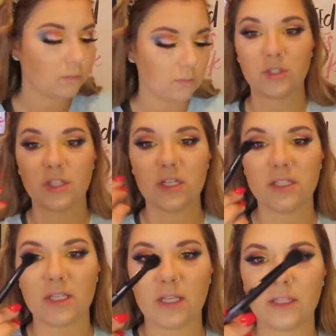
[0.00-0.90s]
I'm just going
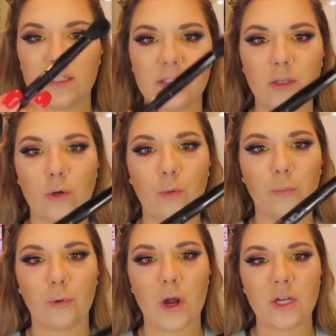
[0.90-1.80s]
to take this little
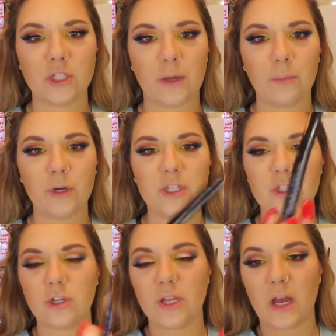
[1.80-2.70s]
brush. I'm pretty
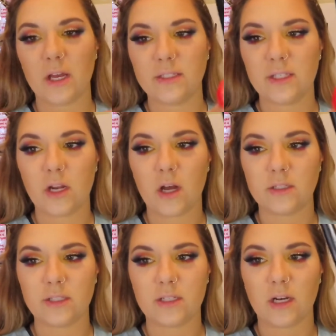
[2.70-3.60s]
sure, yeah, it's an
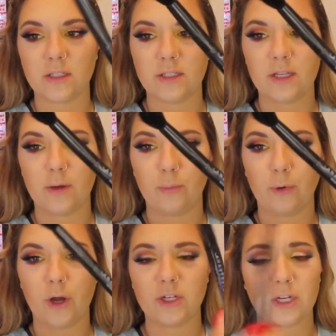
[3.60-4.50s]
Anastasia
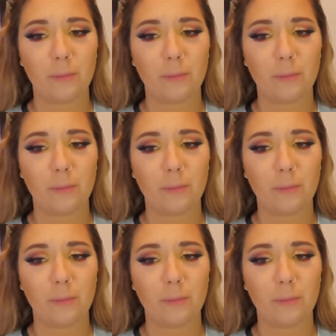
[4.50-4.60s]
brush.